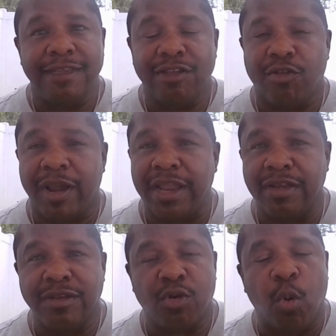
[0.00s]
Great,
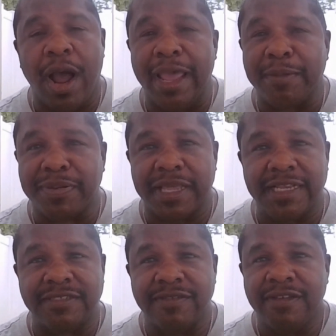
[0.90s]
quiet
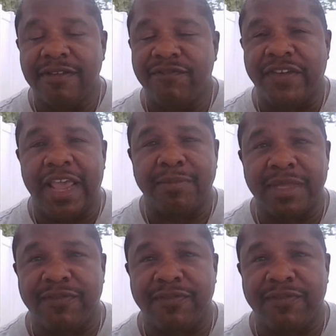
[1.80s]
place, family